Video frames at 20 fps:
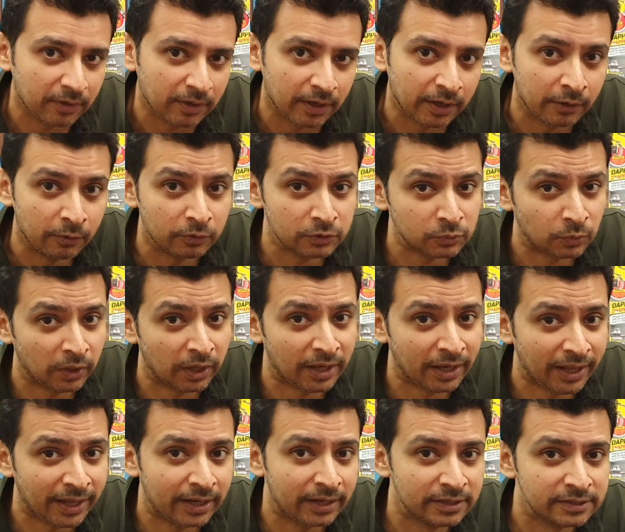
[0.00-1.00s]
It knows what I
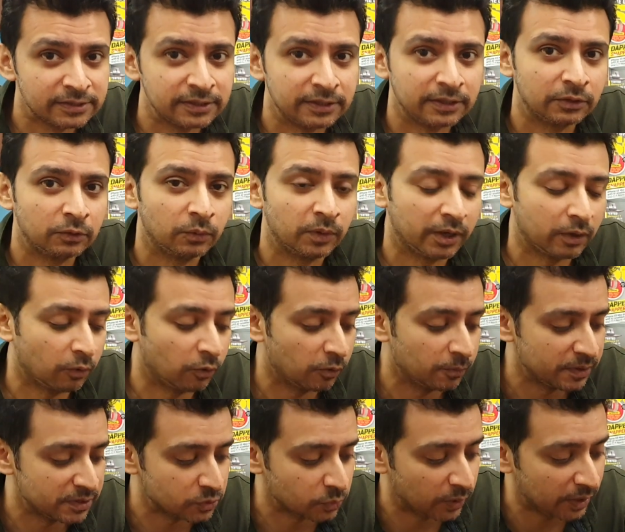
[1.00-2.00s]
like listening to at
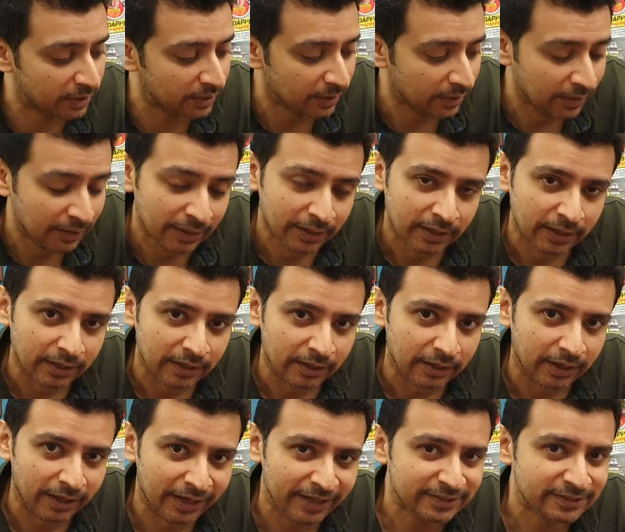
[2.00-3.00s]
home as well.
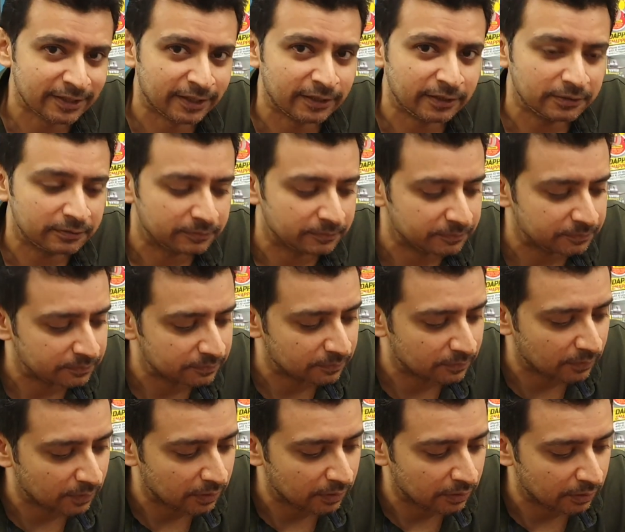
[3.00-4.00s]
Alexa,
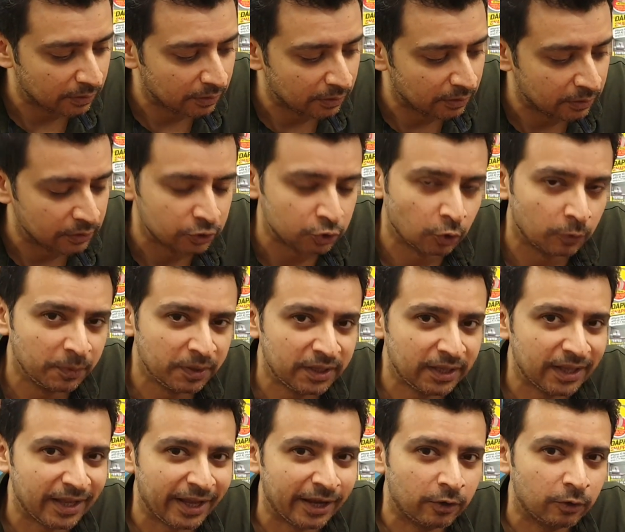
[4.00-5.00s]
show
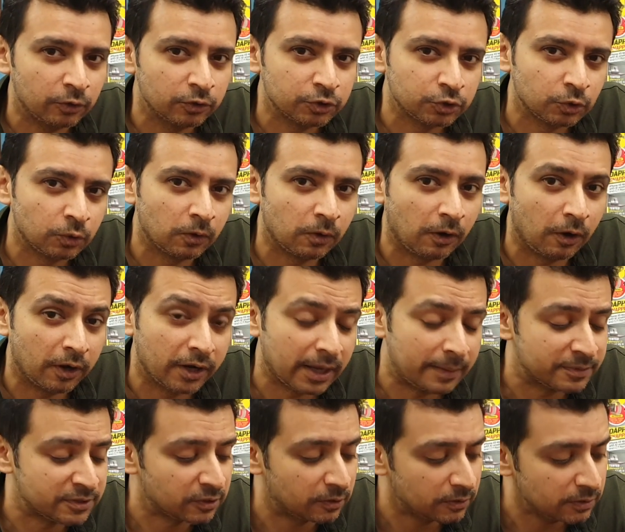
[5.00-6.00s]
me the Echo Show on
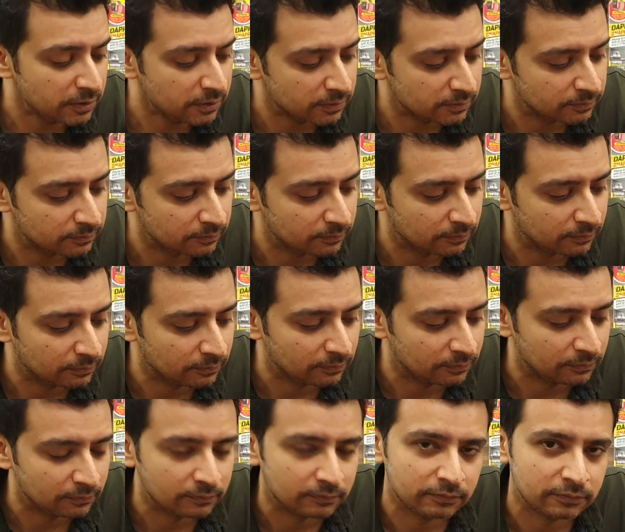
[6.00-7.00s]
Amazon.
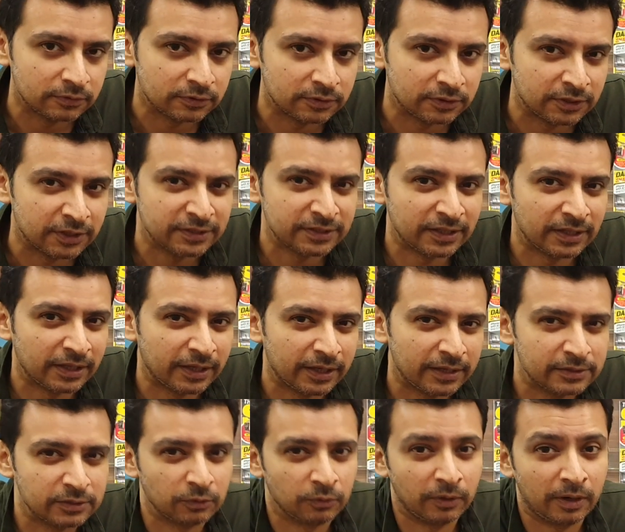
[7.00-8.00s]
Just in
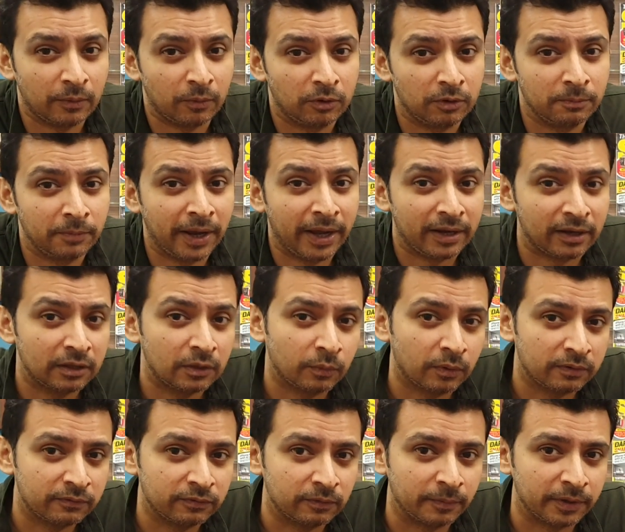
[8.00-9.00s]
case, I want to buy another
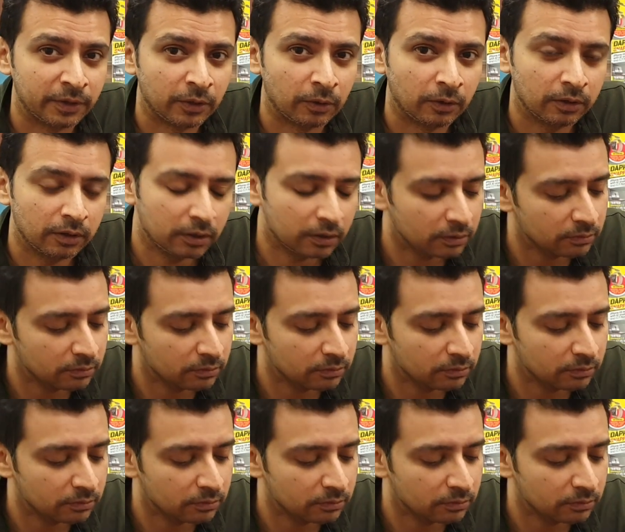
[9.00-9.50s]
one for my dog.